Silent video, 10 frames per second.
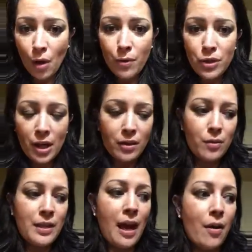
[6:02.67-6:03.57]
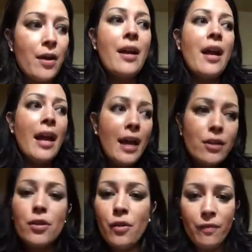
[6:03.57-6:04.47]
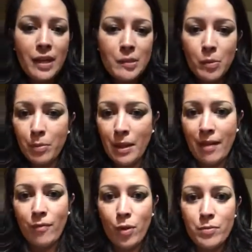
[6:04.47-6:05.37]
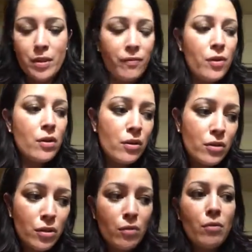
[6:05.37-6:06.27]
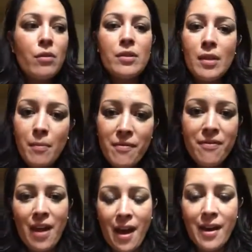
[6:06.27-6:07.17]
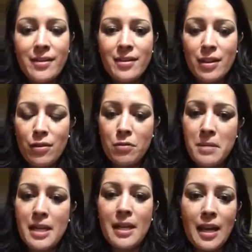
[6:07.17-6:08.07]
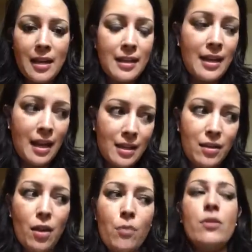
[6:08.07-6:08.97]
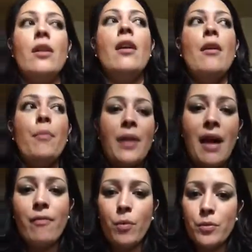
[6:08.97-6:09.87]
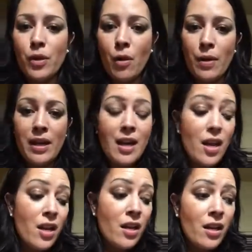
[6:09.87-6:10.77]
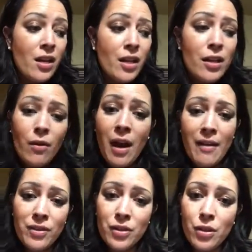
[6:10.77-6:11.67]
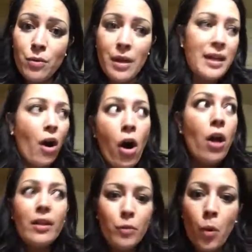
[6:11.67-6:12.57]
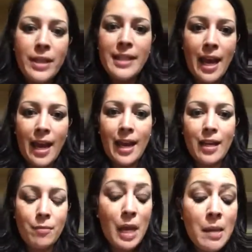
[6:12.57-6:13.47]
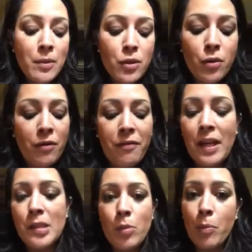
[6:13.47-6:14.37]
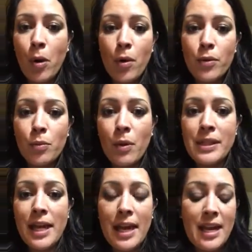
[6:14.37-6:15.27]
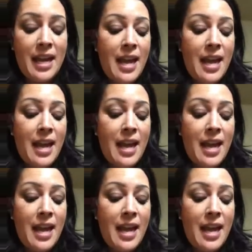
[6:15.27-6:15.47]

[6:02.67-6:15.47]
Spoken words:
and check those out. And do your Facebook platforms. If you can do some of that, you know what I mean, and get those platforms going, you don't have to do it all in one day. Maybe do a Facebook post one day,